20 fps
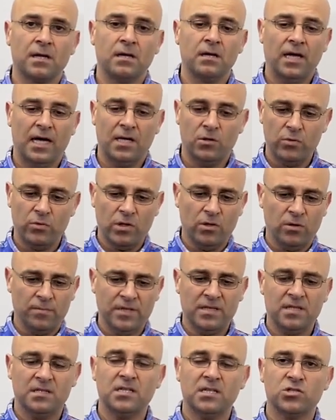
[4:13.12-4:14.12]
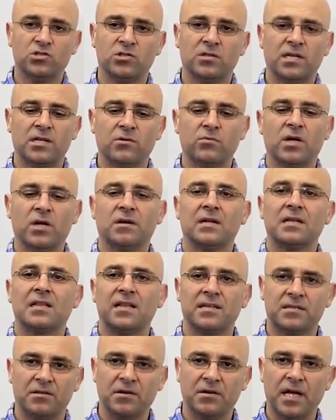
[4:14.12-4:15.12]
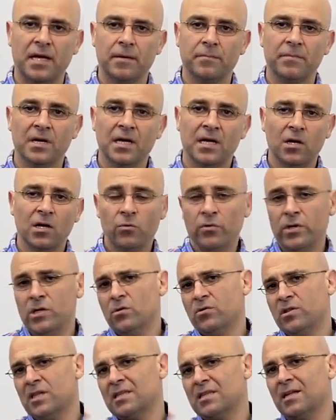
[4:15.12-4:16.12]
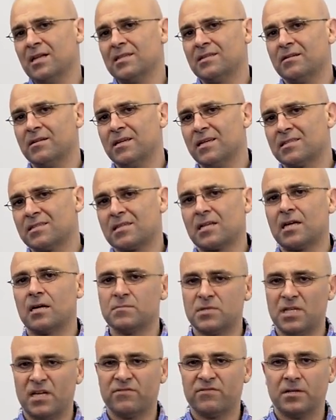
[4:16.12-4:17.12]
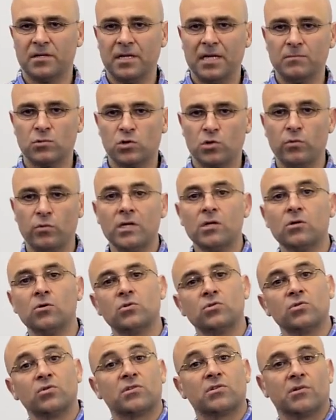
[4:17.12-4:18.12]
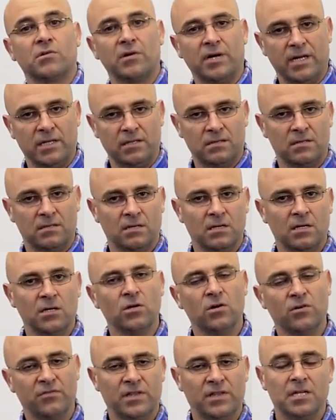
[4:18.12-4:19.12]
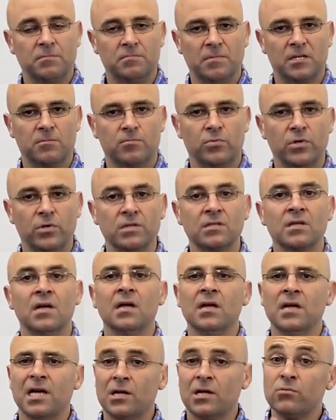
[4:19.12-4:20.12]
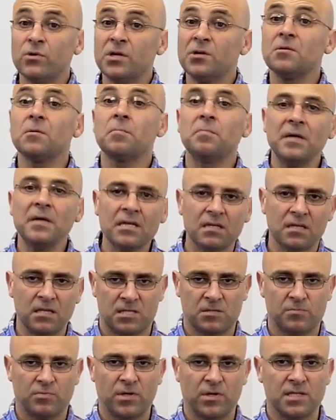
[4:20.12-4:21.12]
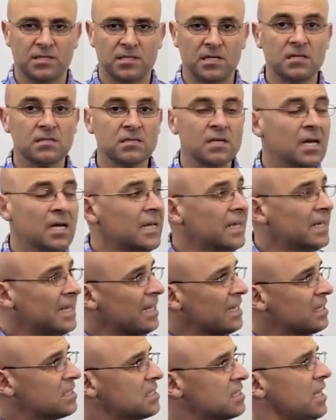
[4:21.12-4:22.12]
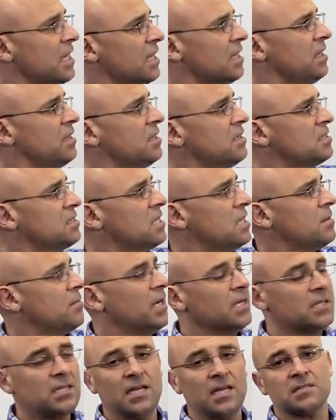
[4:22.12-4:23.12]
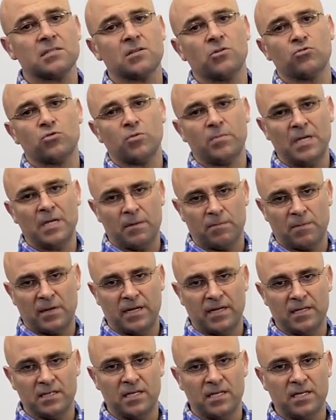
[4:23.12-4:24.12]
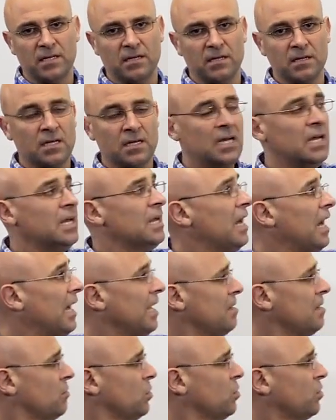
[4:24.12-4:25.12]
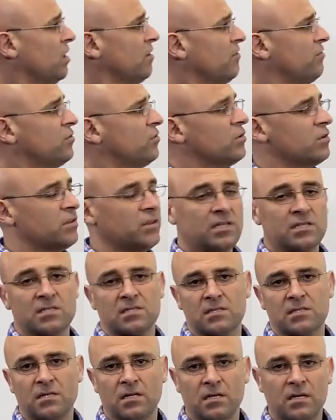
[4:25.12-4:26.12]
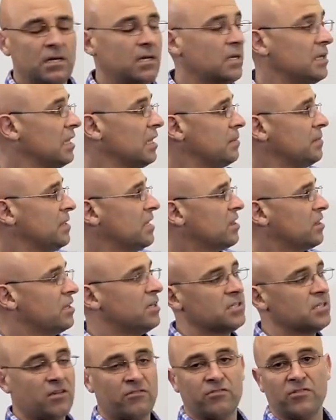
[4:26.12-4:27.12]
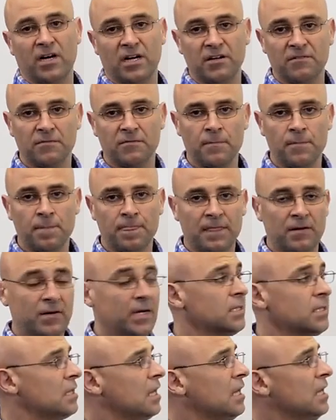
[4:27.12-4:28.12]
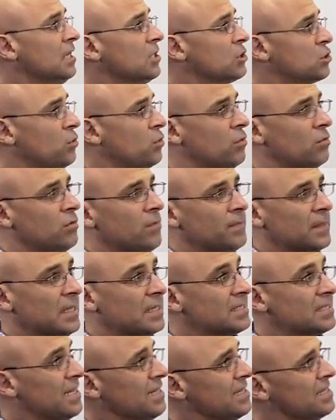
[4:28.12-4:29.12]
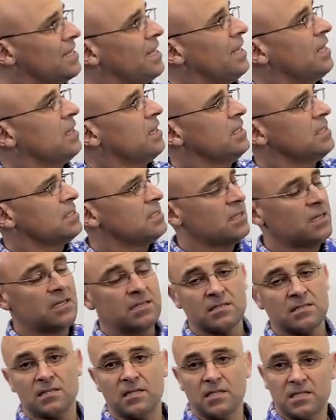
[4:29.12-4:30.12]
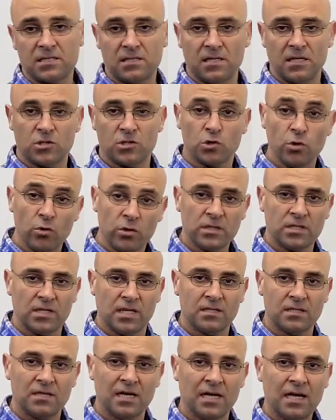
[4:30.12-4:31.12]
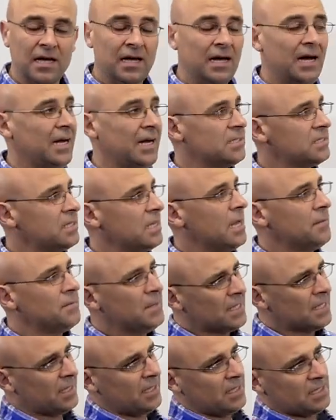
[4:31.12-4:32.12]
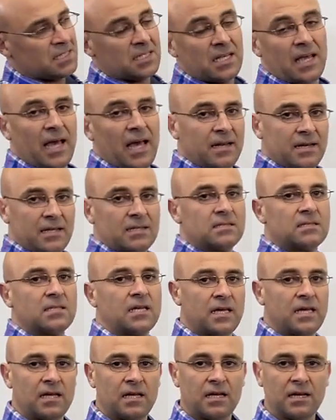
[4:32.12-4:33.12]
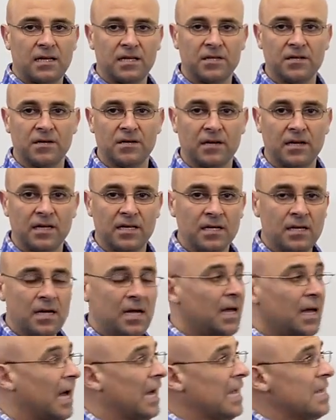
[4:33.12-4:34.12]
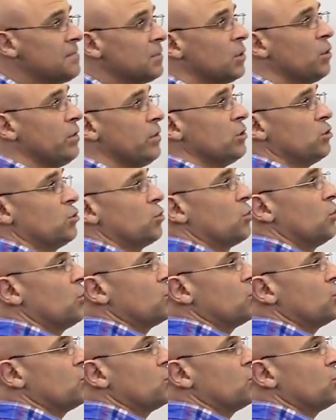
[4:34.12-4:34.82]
and we open the dictionary and we are at letter M. We know that the letter S comes after M, so we go to the right of that midpoint, and we repeat this process. Exactly the same idea is going to be applied here. I am looking for this element 35, right? So since the list is sorted, I'll say I'm not going to scan it linearly. I am going to go